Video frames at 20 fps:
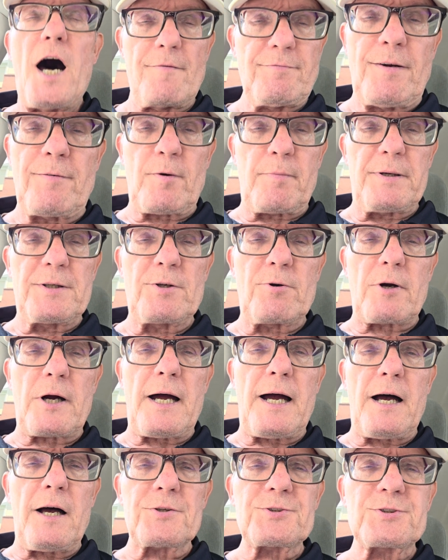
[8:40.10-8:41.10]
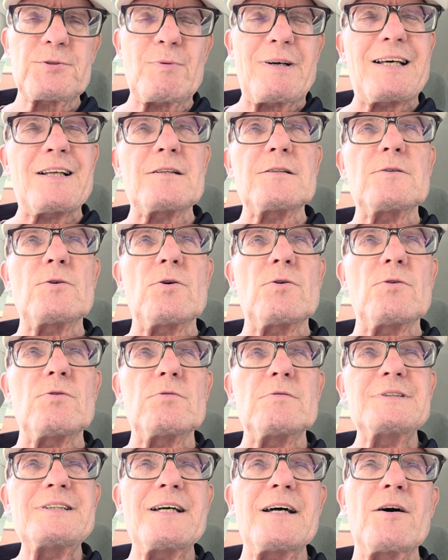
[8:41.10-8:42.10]
I've never been to her house. Well,
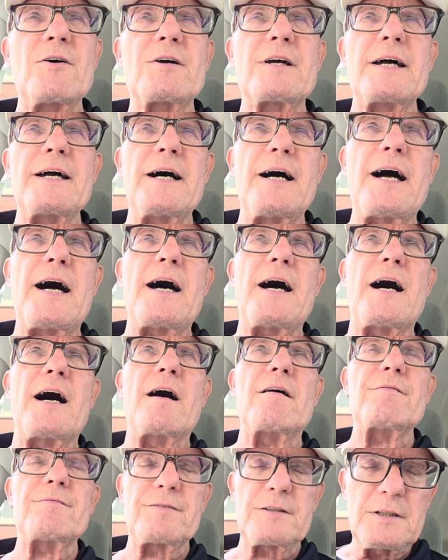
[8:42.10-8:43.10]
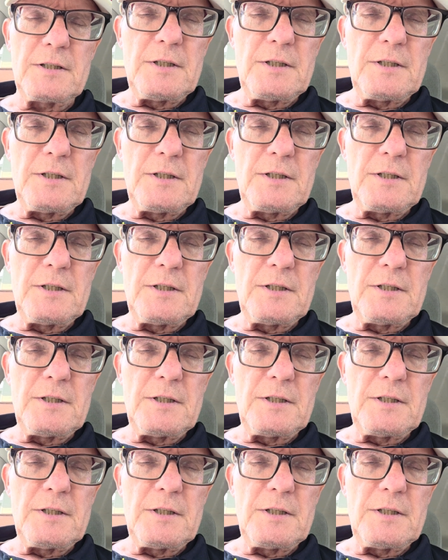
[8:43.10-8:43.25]
oh, yeah, okay, I have.